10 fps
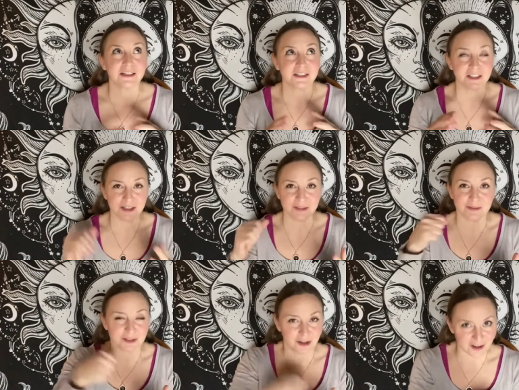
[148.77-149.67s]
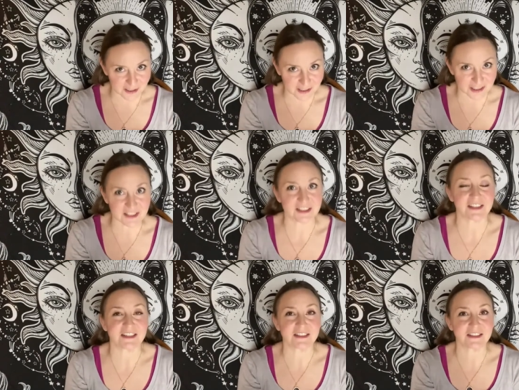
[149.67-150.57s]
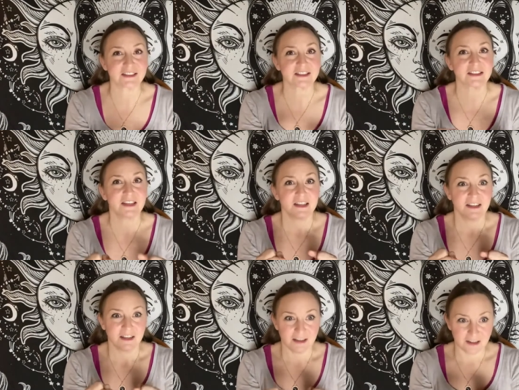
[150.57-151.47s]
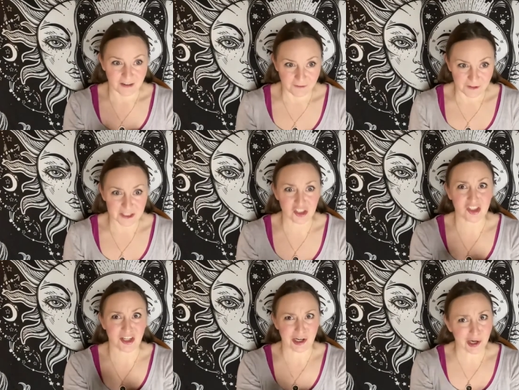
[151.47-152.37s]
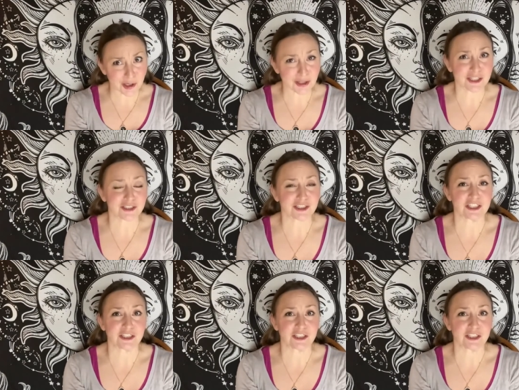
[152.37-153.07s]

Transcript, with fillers: you know, Taurus is a fixed earth energy.